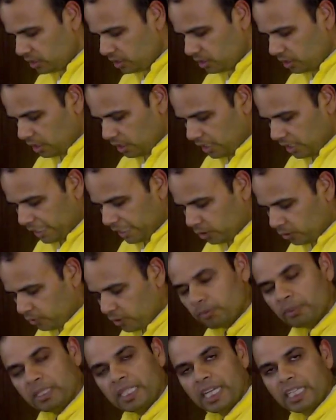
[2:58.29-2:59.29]
like from
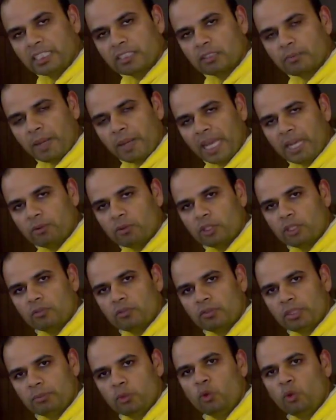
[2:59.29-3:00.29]
the edge of the plywood, we
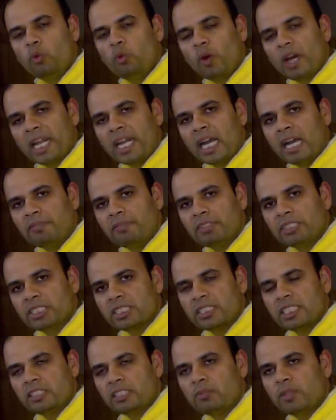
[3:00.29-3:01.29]
move 1.5 inches
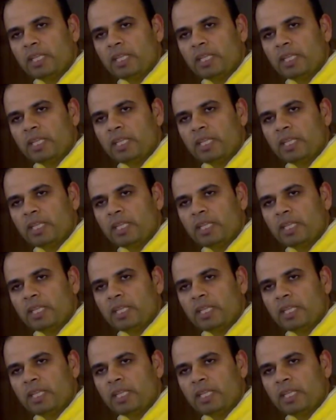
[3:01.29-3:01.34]
this way